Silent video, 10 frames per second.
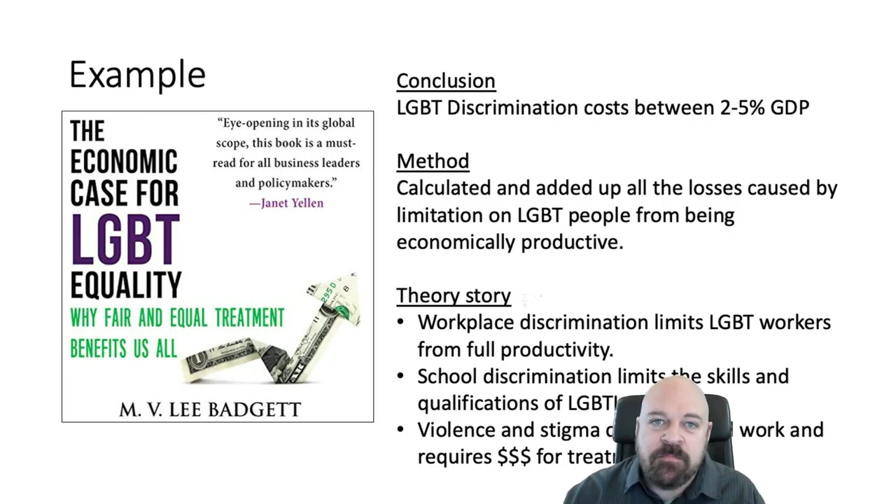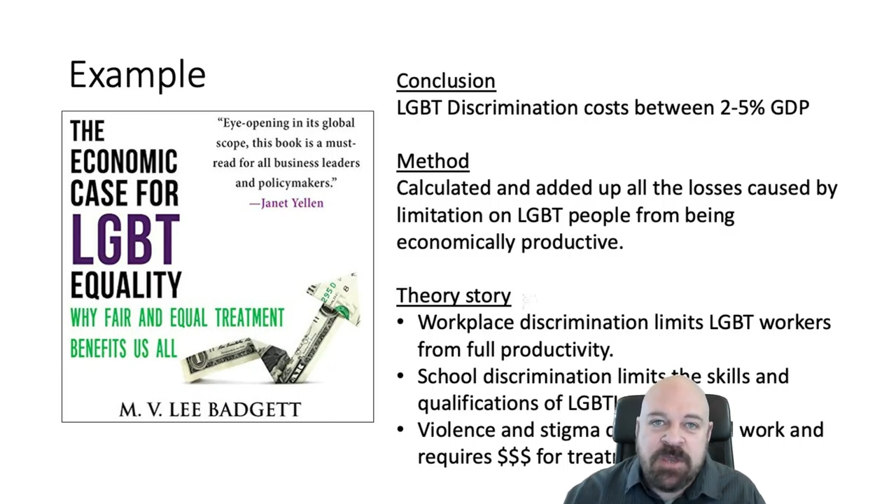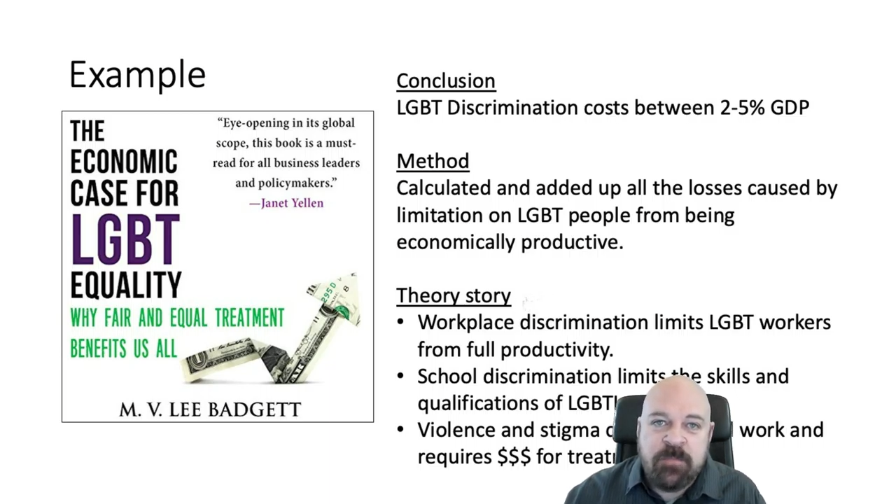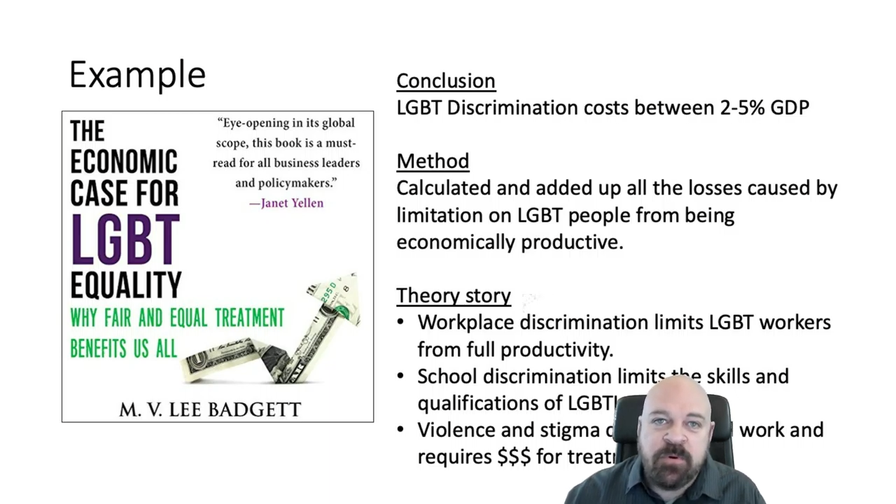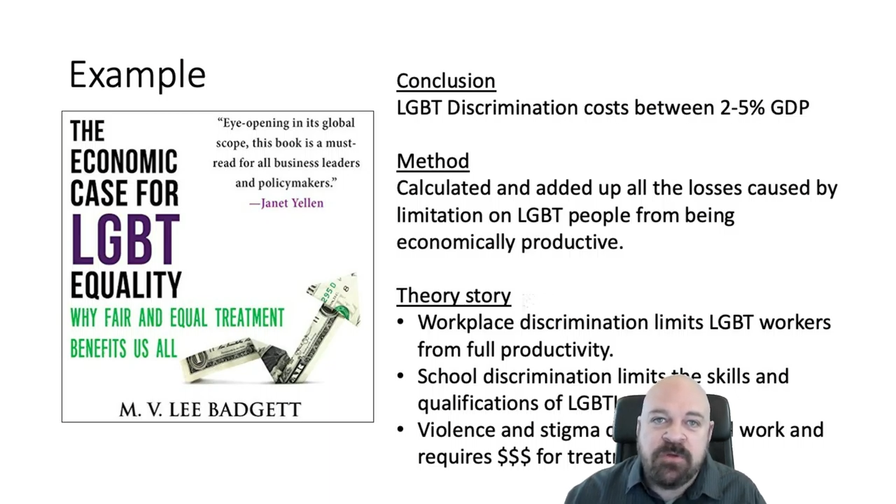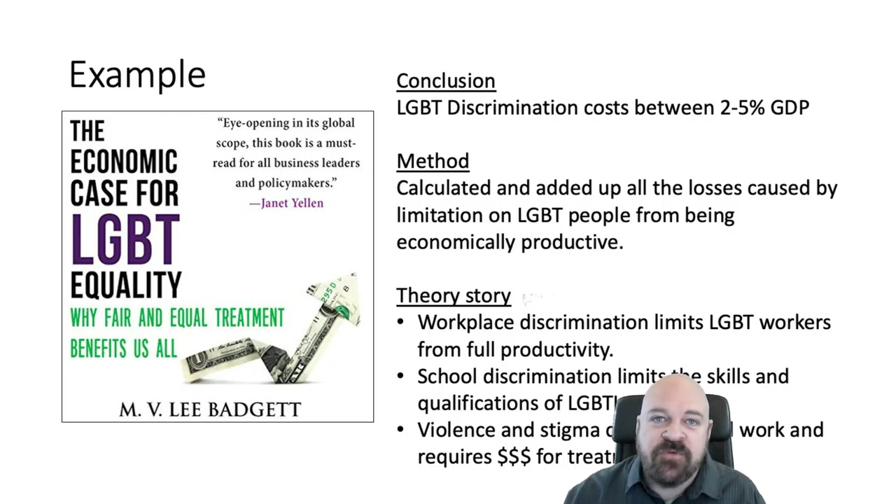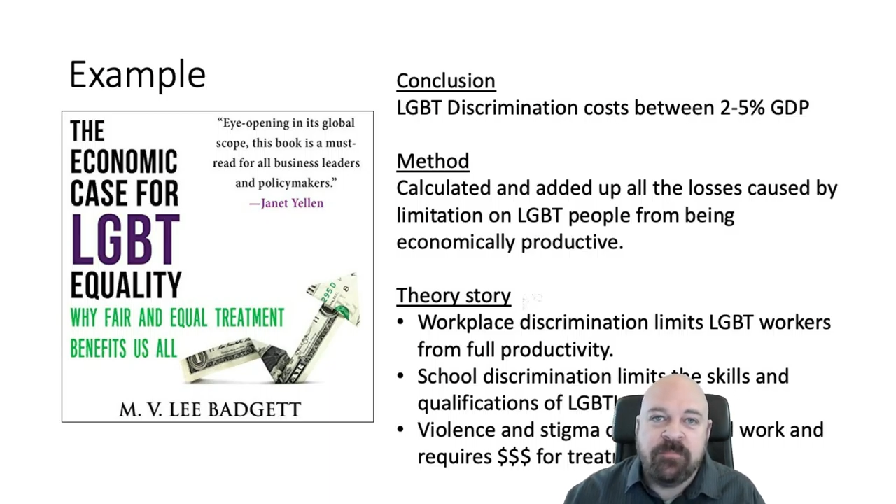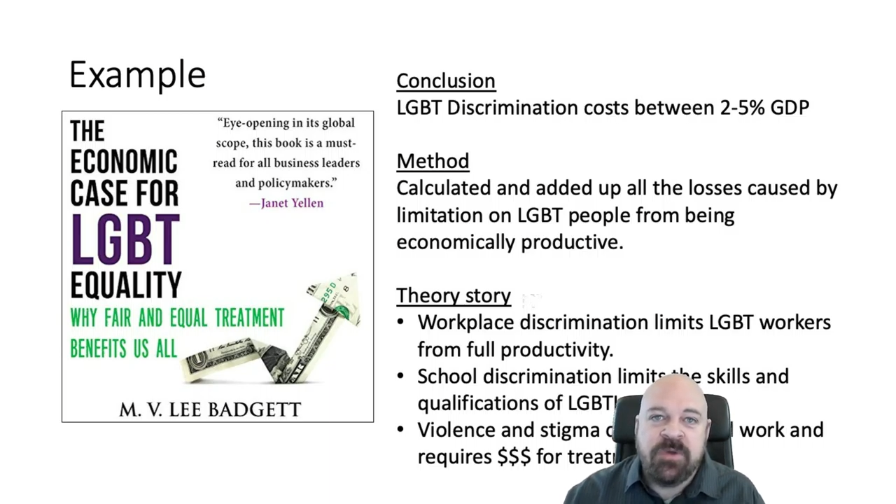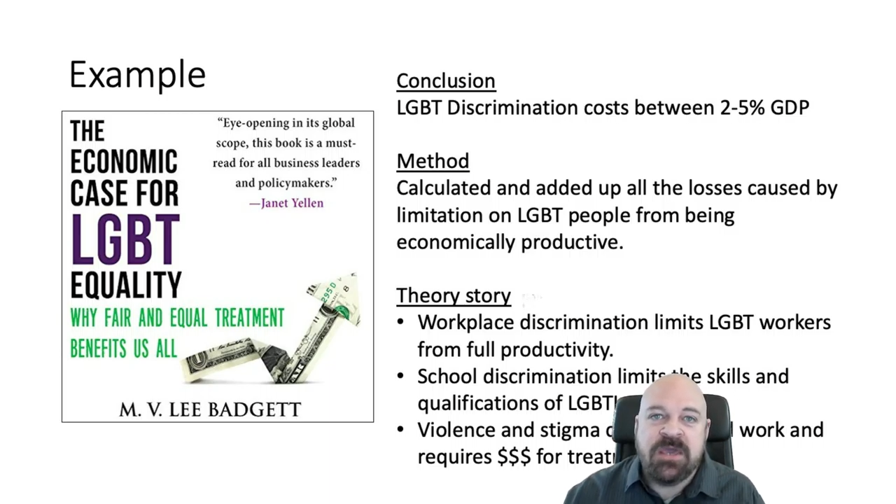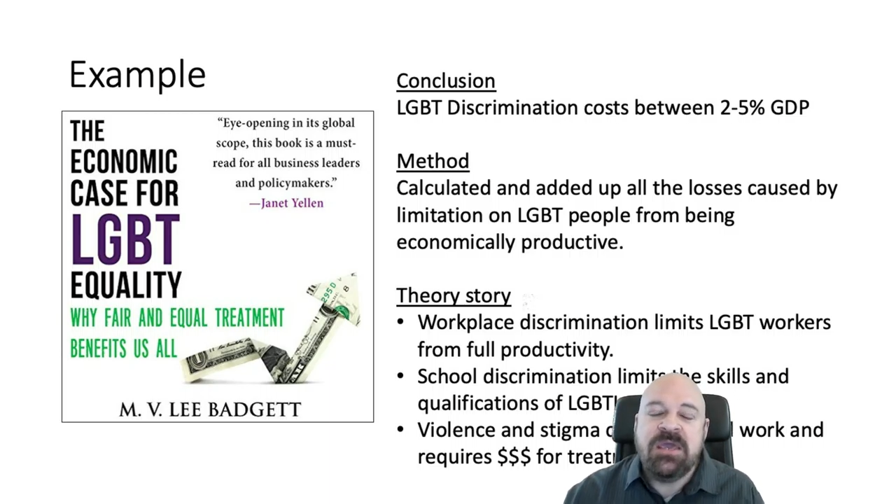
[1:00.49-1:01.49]
people from
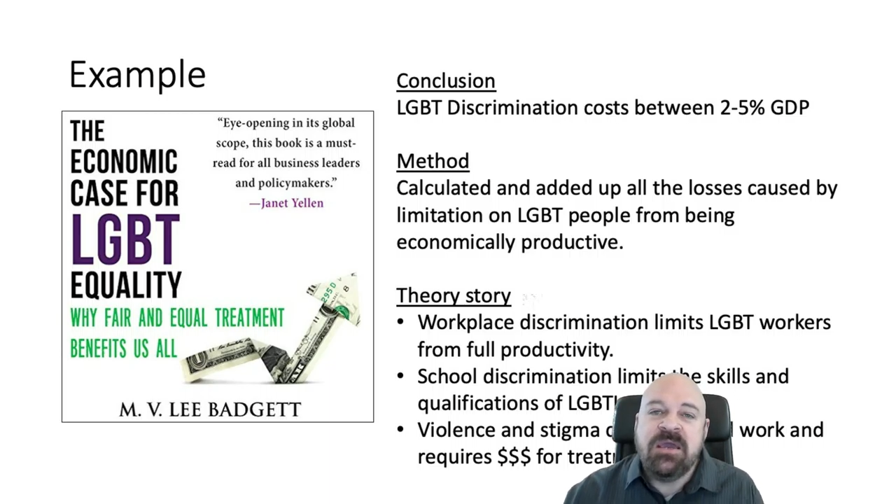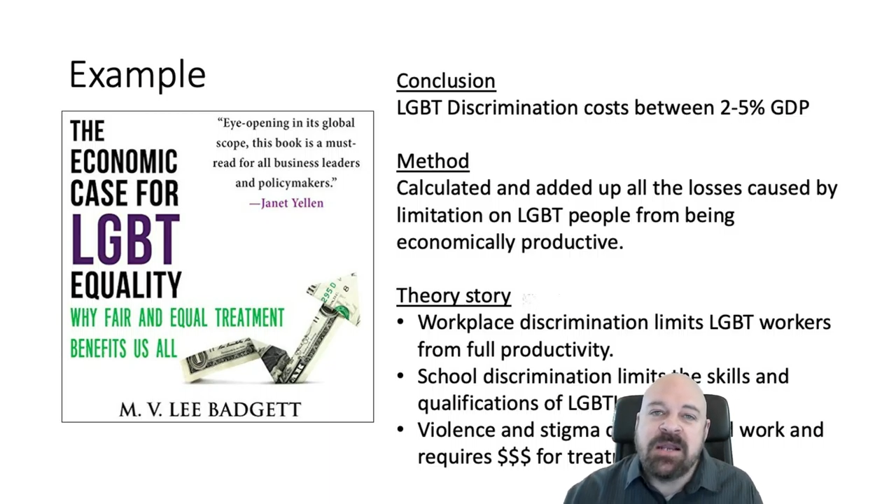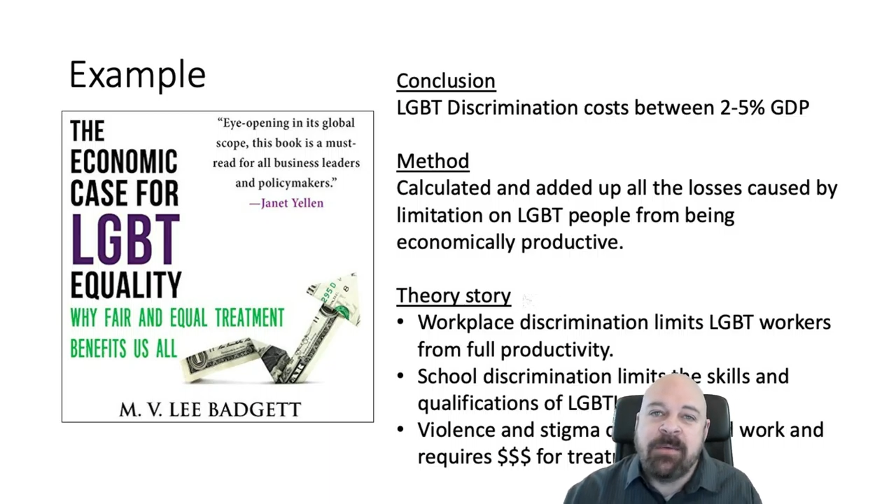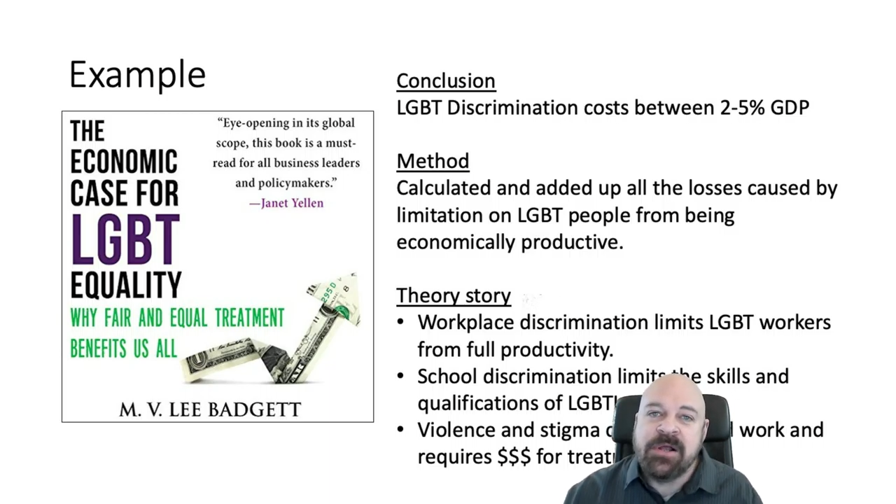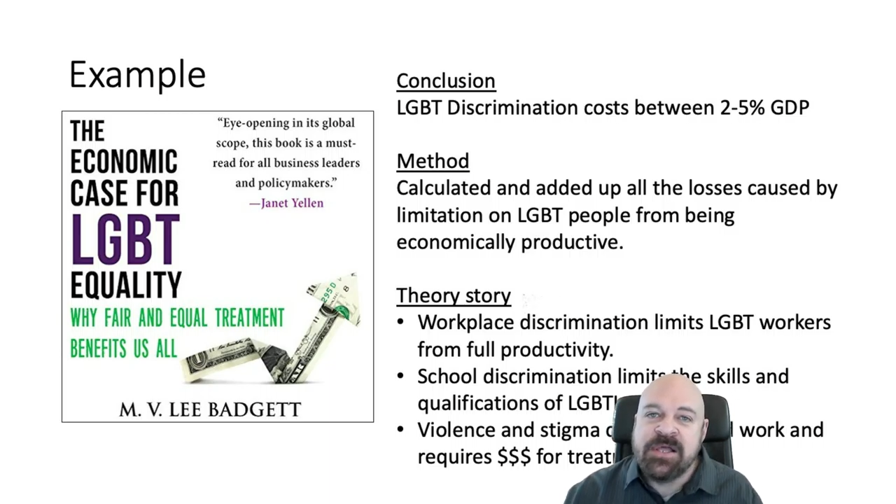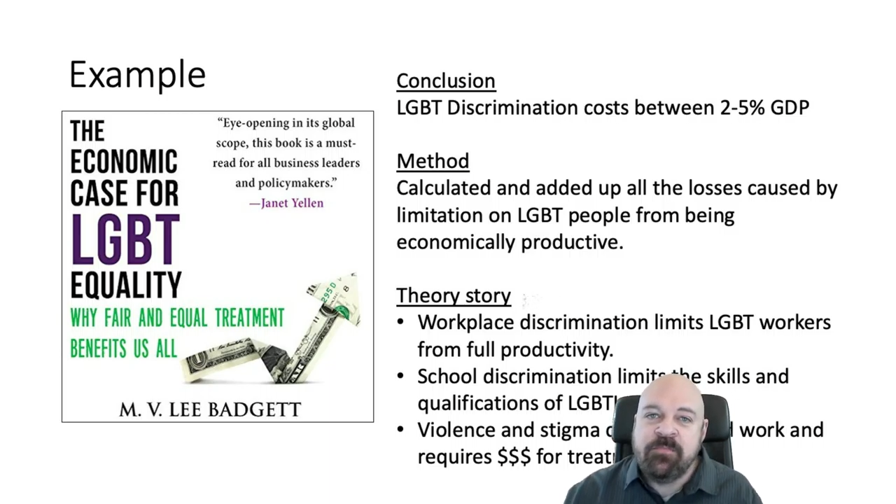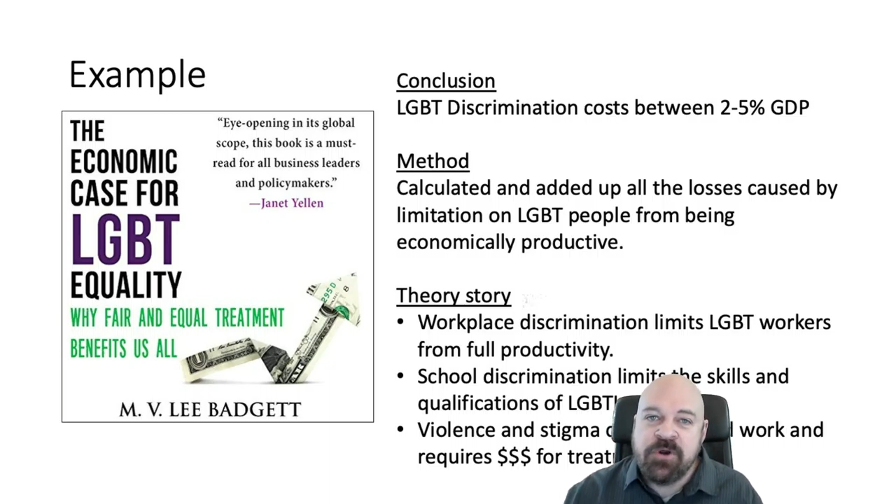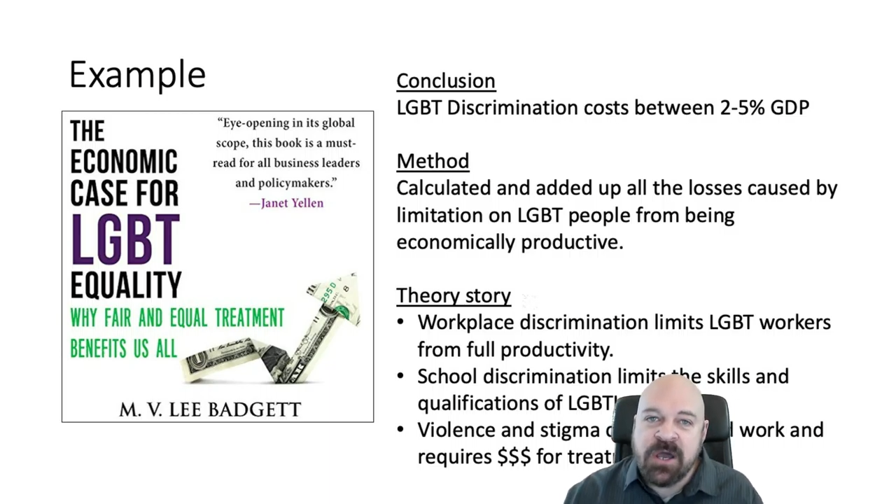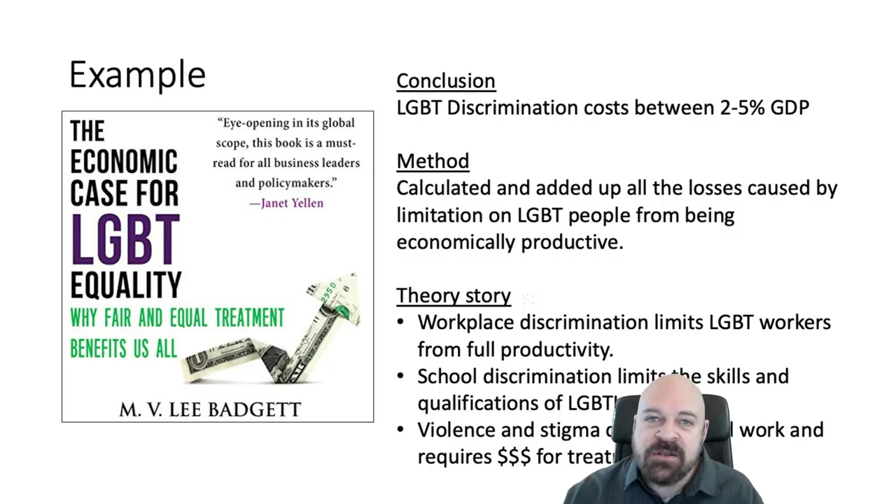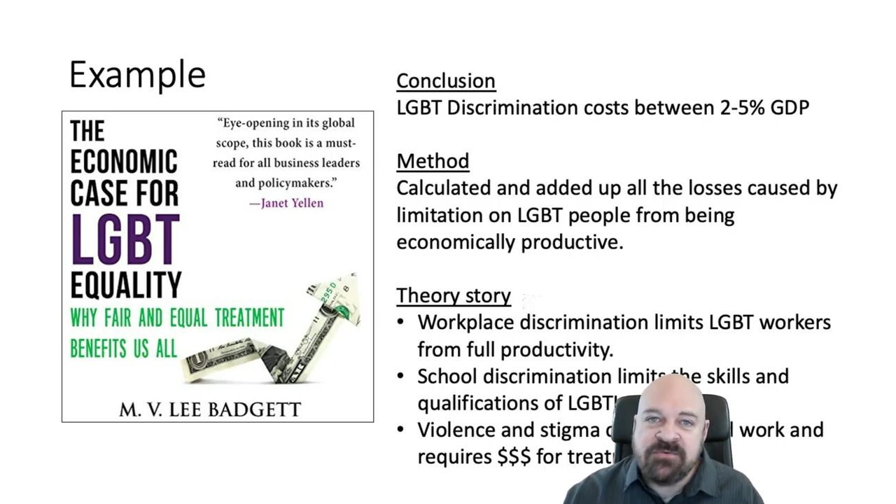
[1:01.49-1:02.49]
being economically
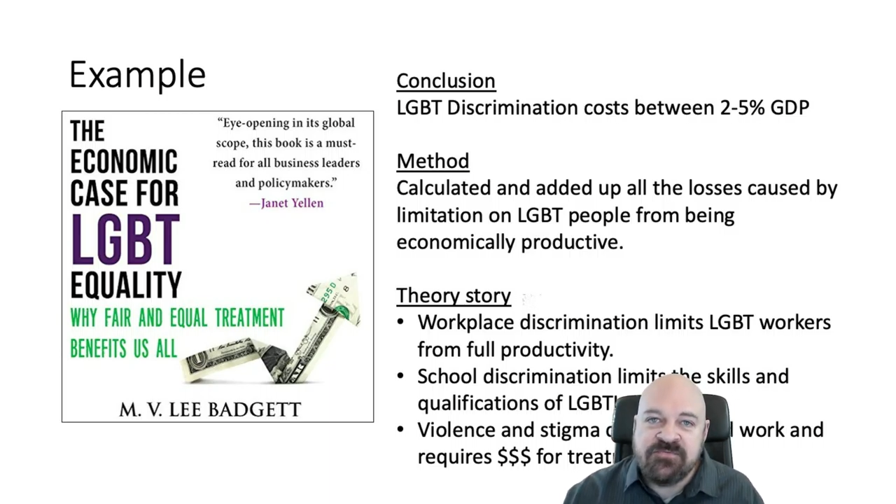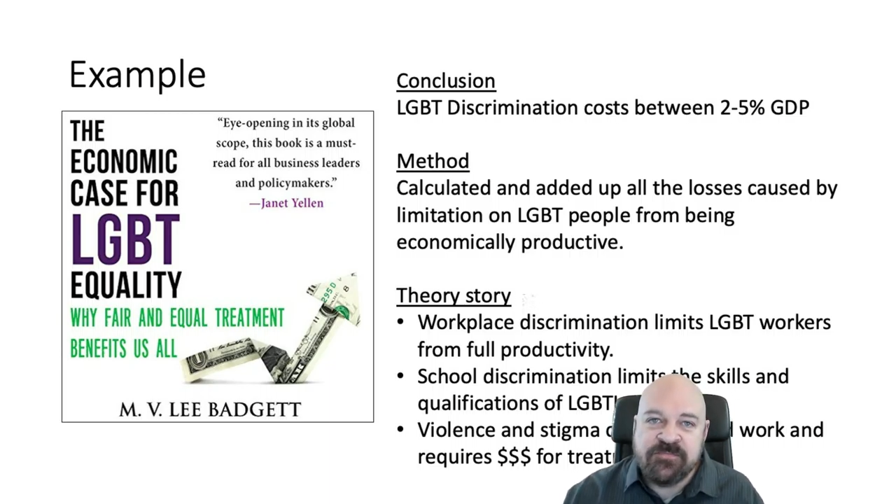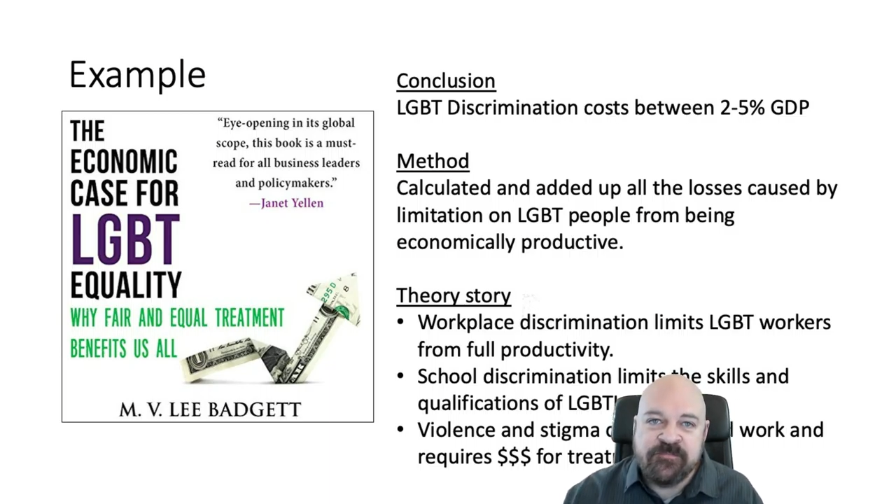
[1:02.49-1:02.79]
productive.